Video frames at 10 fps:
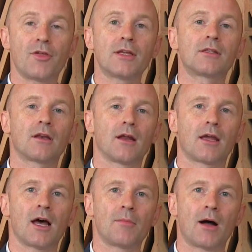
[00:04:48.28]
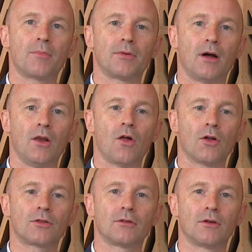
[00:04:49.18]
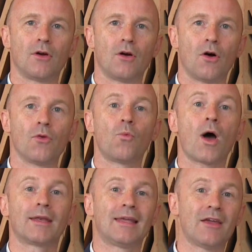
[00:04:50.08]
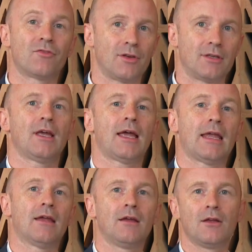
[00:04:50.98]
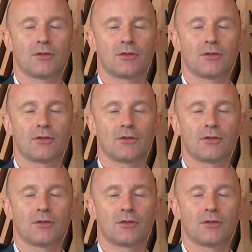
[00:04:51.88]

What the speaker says: things that are going to come up a lot on one given day.